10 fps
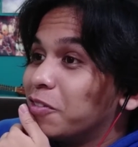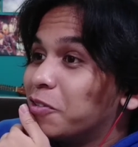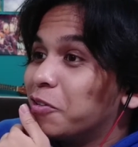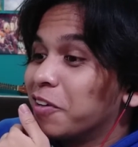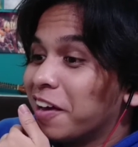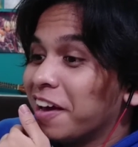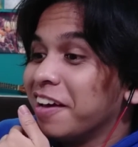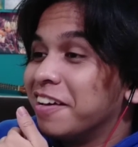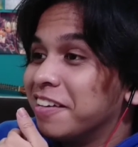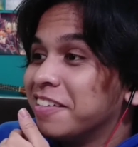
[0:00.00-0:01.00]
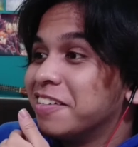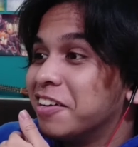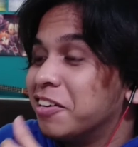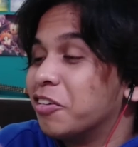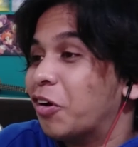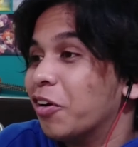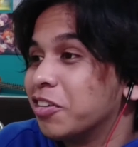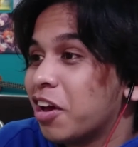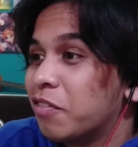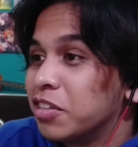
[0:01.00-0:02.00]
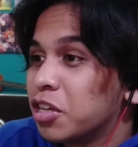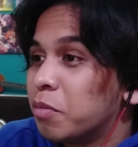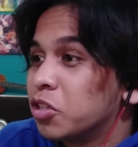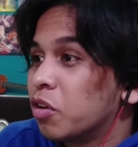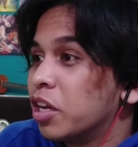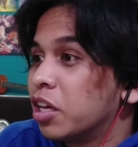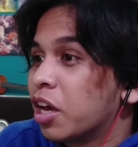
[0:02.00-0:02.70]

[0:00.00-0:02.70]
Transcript: Okay. They're going to have a summer training